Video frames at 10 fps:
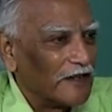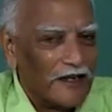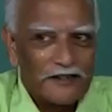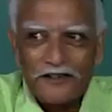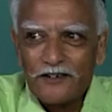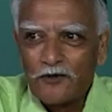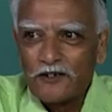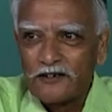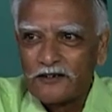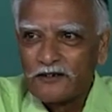Athens
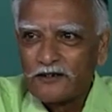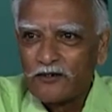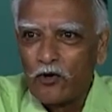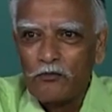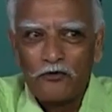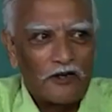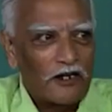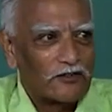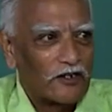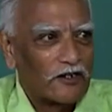was the home of
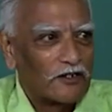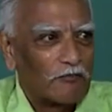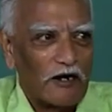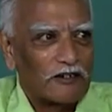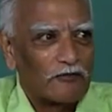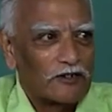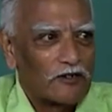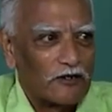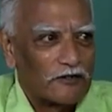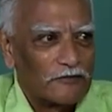culture, Sparta was
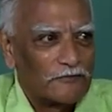not.